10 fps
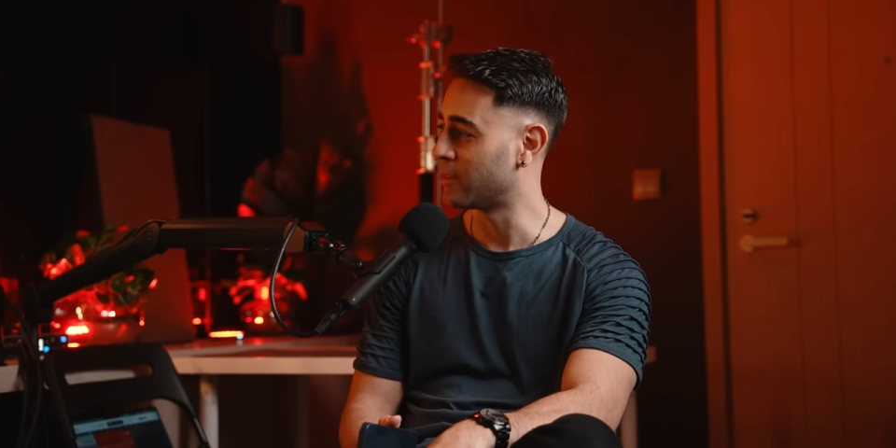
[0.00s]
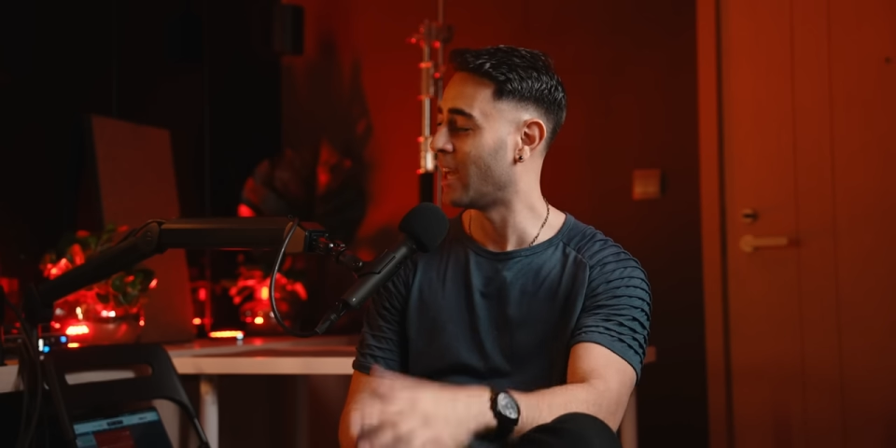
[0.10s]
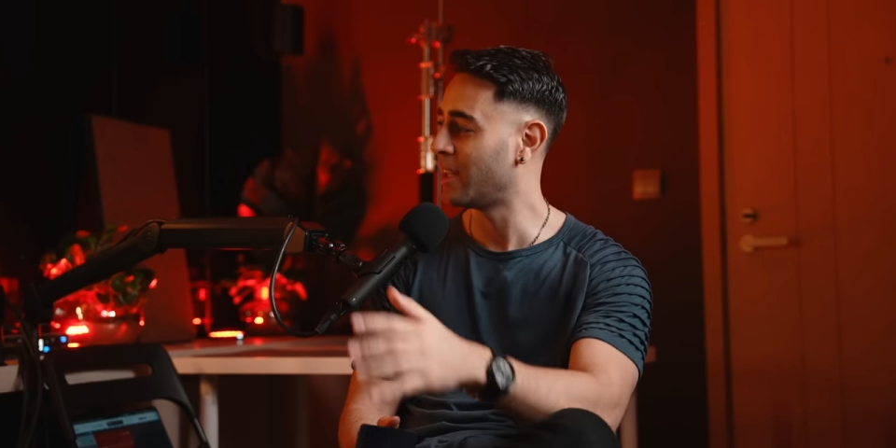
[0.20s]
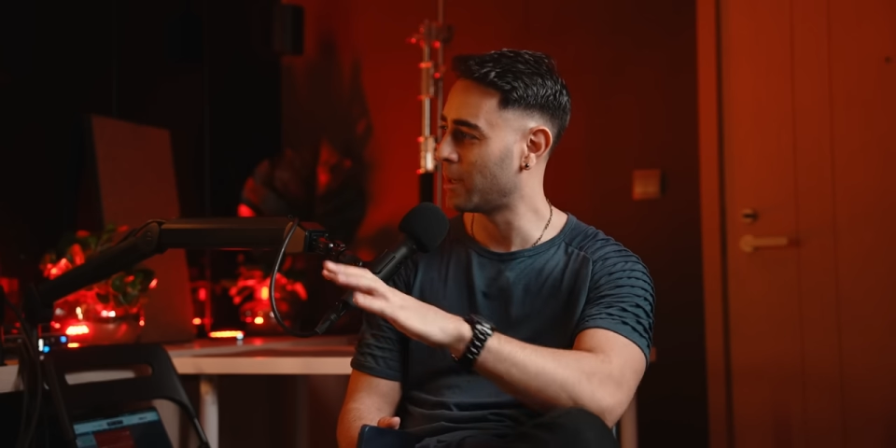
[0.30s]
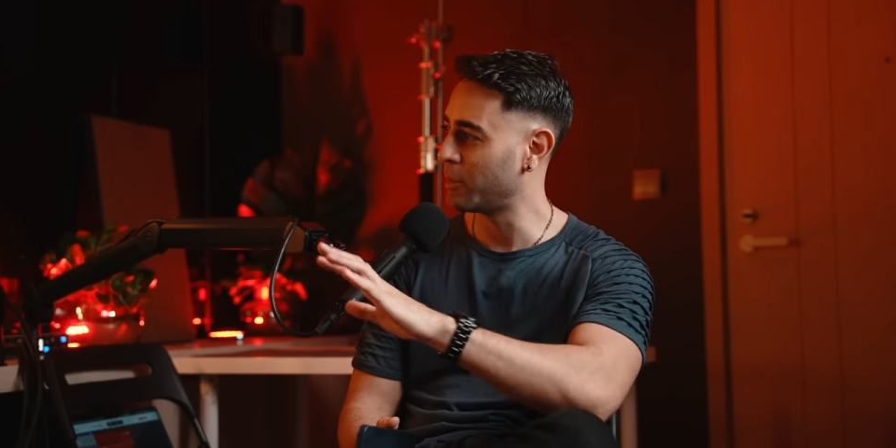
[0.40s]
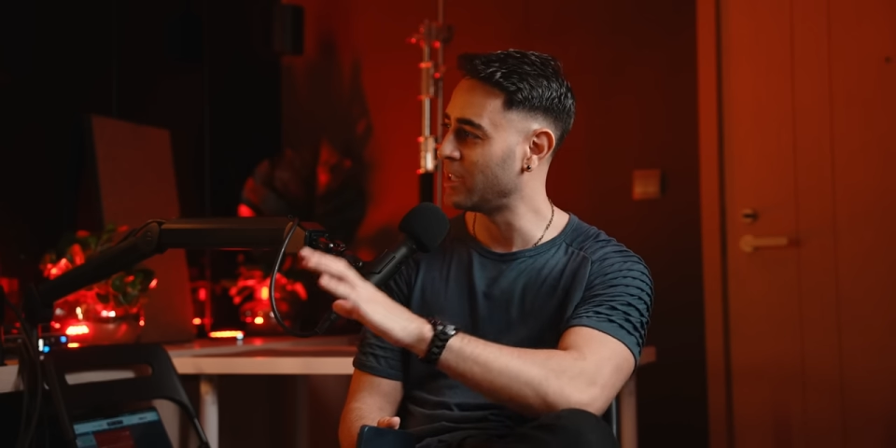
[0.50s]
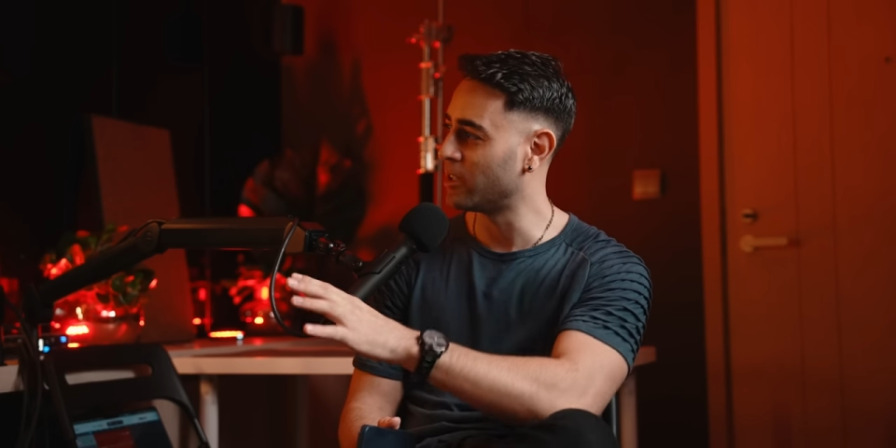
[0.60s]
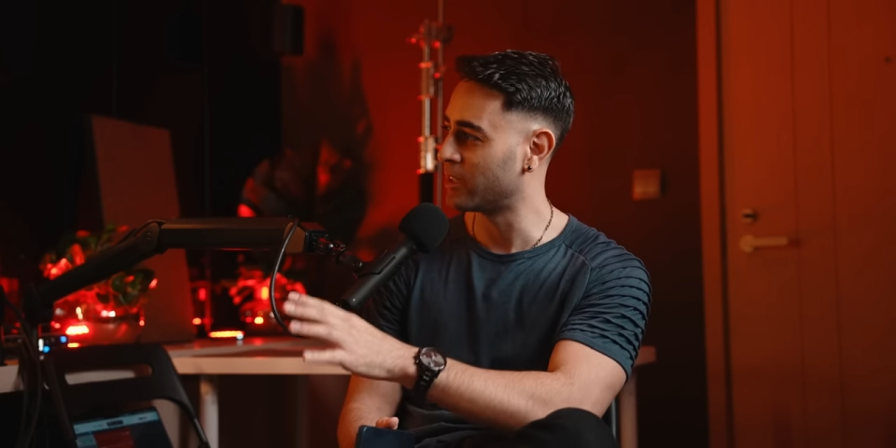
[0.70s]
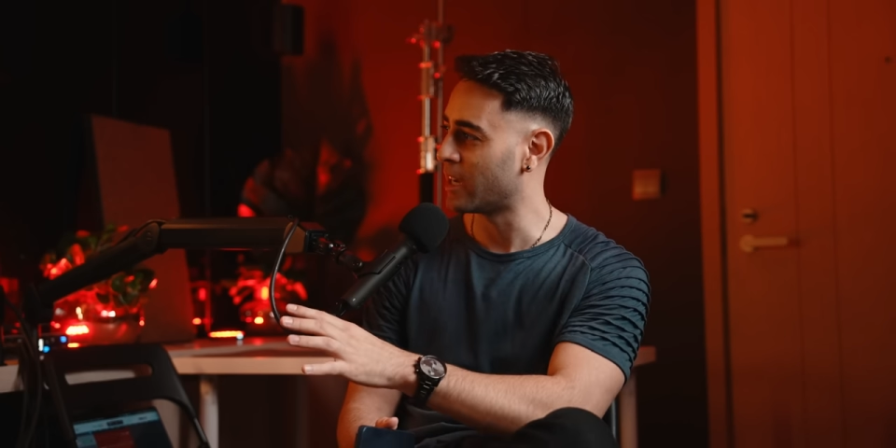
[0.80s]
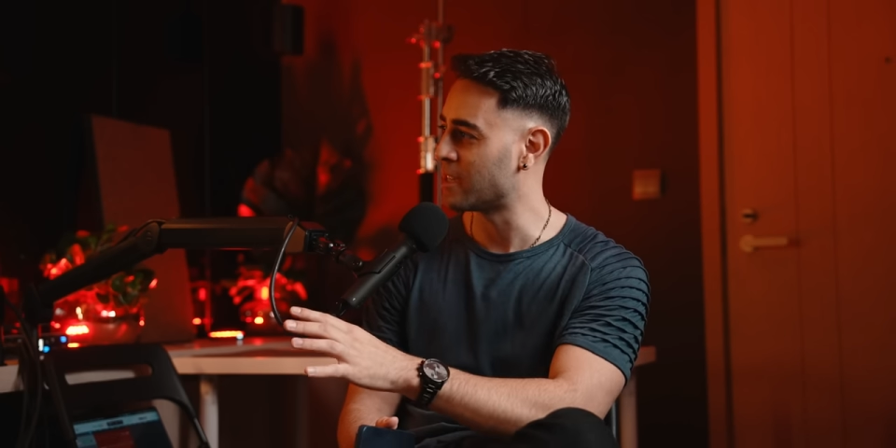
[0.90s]
Not many
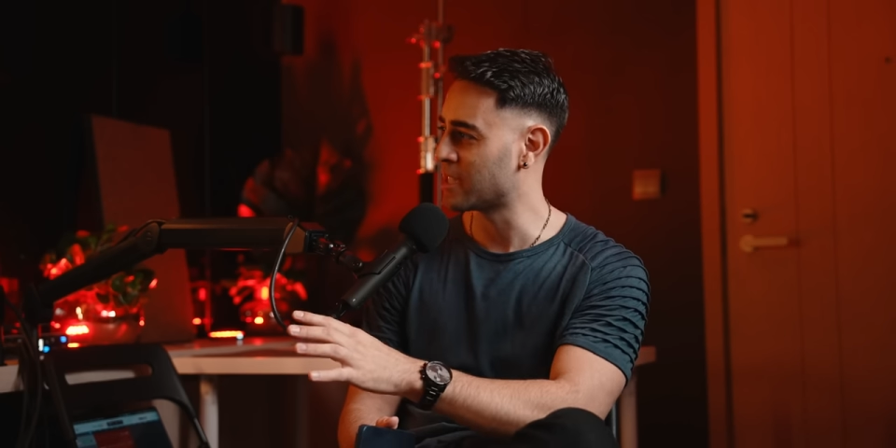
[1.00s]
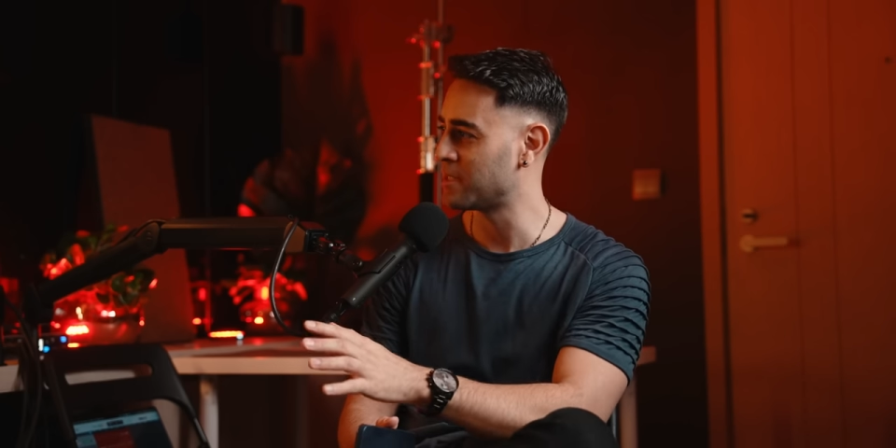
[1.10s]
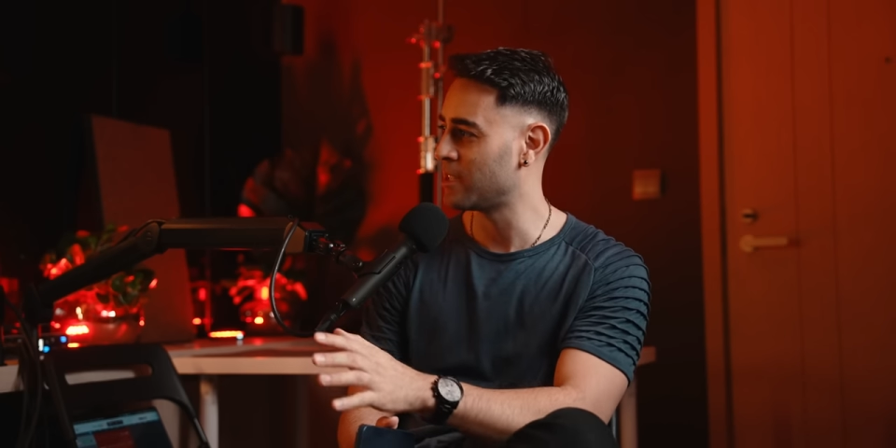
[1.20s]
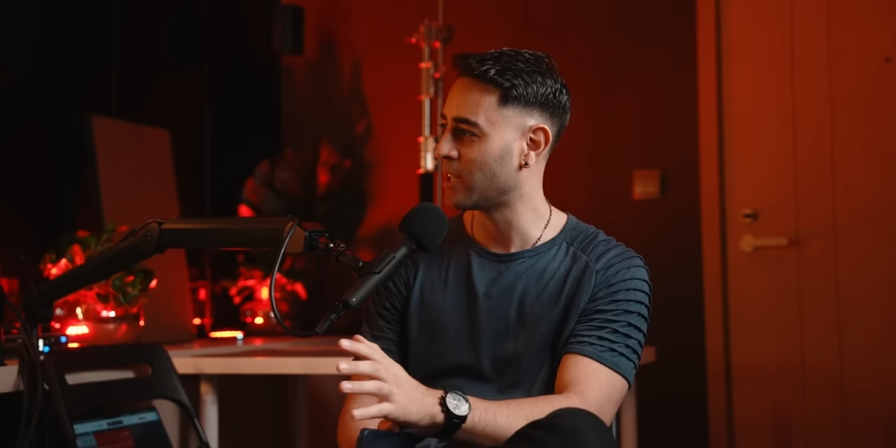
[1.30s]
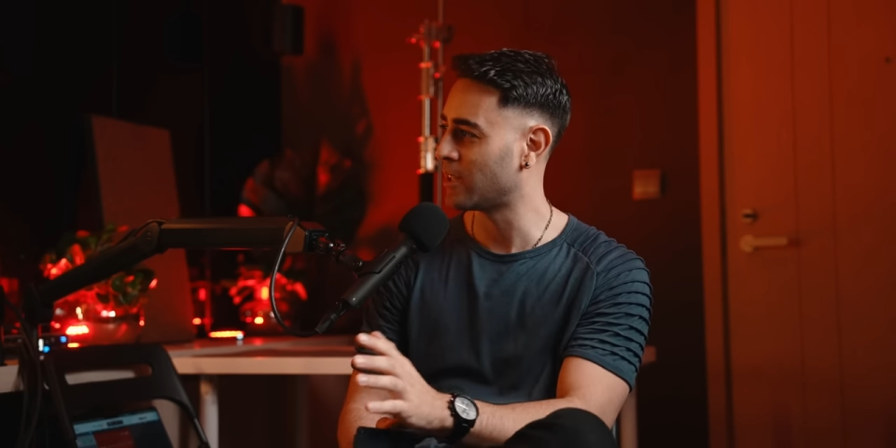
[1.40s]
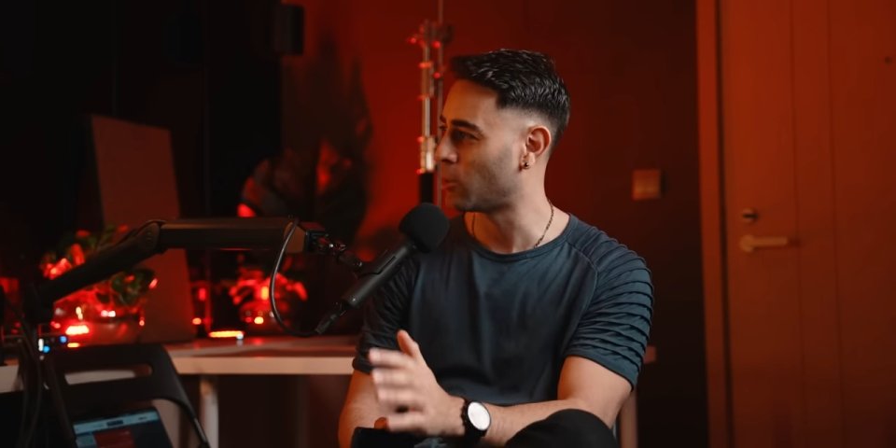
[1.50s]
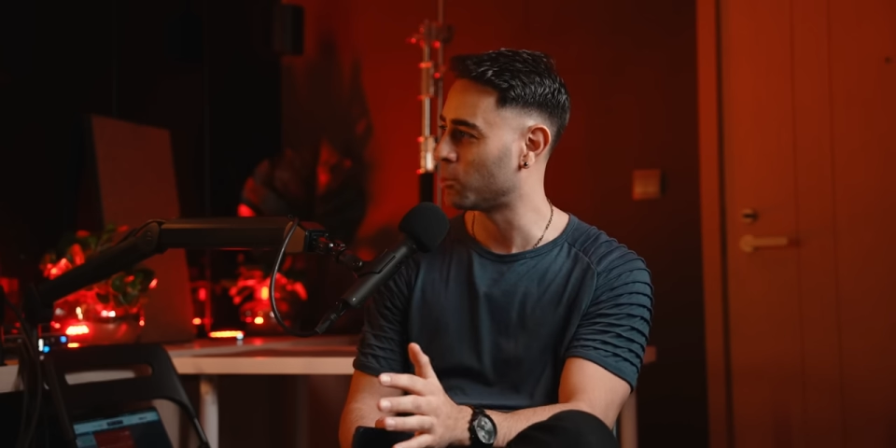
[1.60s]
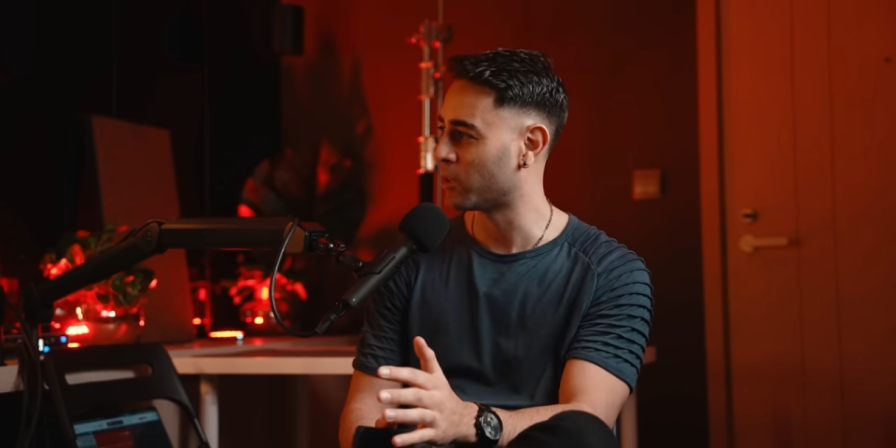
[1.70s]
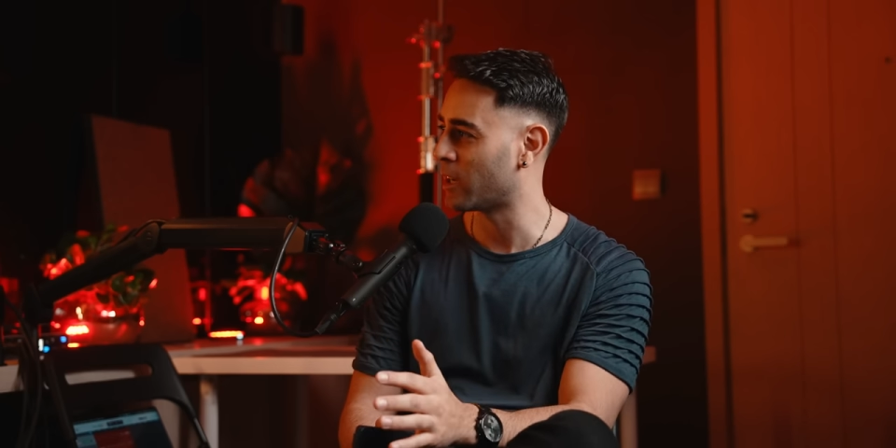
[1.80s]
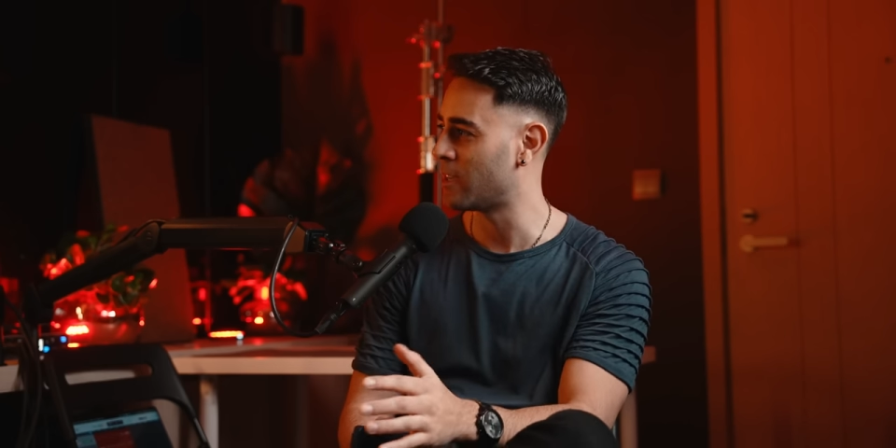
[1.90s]
young guys. I see a lot of
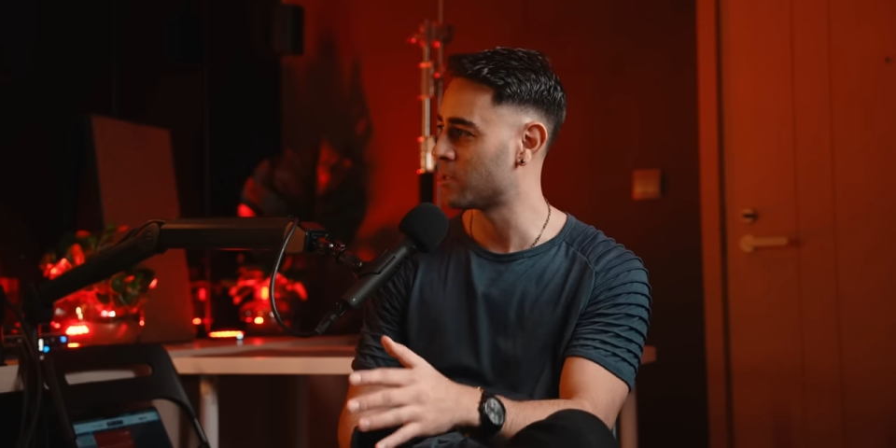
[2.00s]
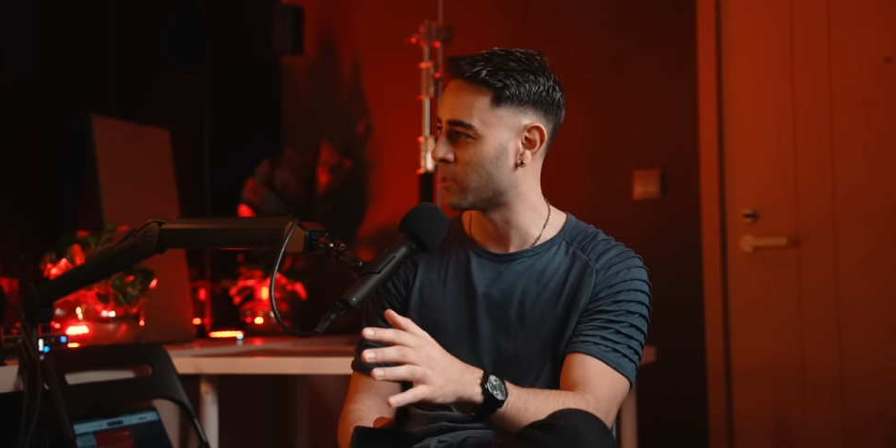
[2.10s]
older guys